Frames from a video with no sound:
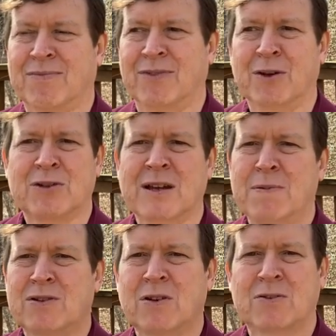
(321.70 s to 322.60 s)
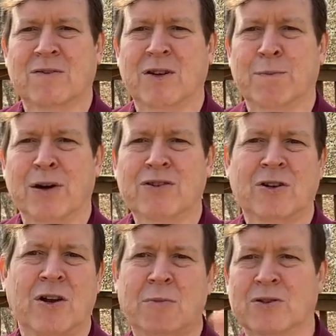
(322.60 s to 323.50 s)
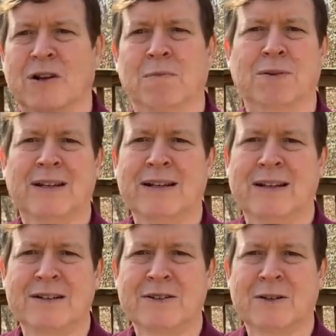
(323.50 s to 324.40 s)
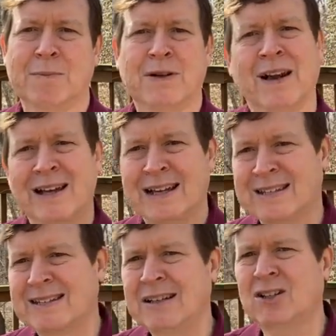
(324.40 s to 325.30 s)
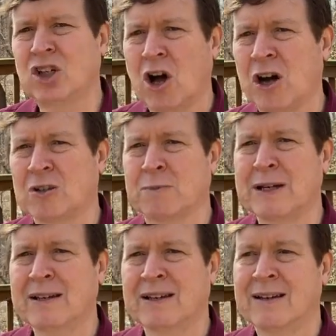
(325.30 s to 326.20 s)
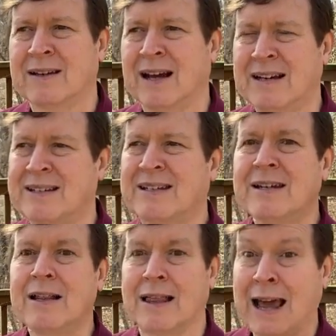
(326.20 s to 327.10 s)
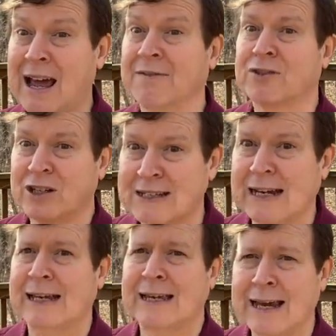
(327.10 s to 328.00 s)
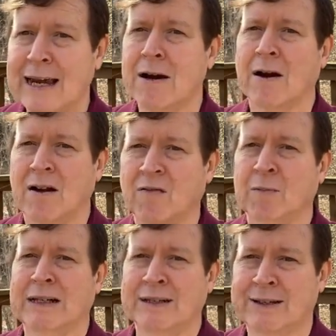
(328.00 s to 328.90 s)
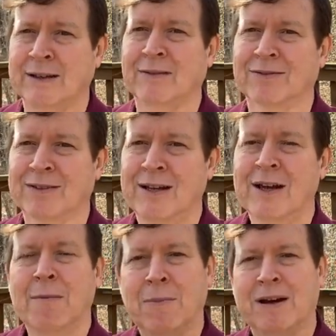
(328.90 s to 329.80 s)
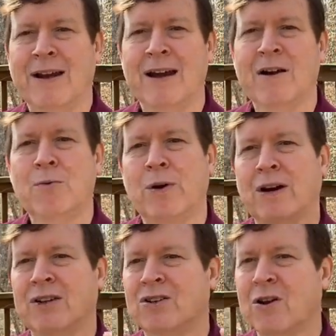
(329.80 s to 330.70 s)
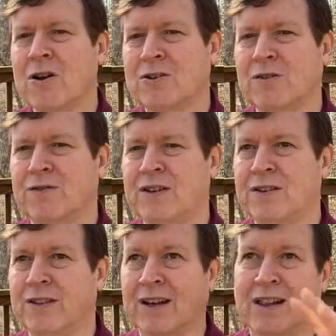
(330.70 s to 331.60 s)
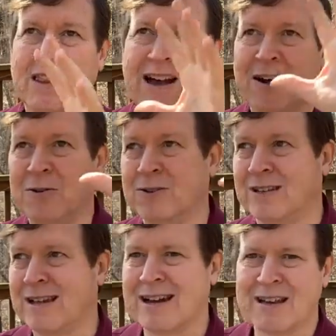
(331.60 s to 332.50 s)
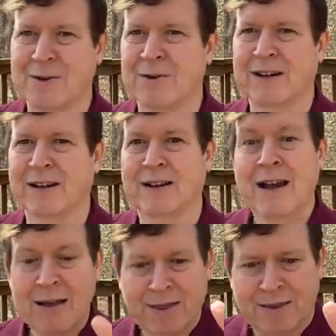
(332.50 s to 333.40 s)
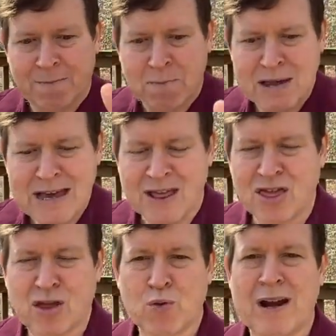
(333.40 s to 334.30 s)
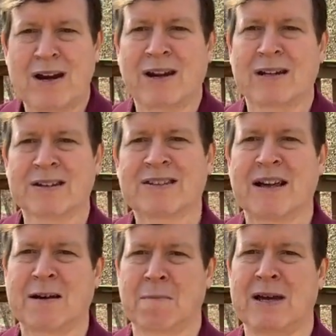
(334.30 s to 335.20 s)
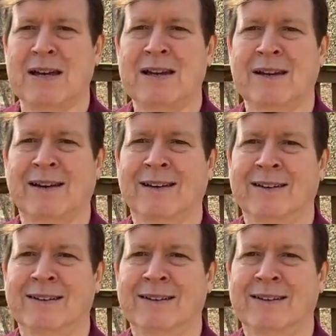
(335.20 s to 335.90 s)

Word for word: those episodes of depression almost completely disappeared. It still dogs me. I still have to take care of myself. But now, when I start to feel the clouds gathering and the pit threatening to suck me in,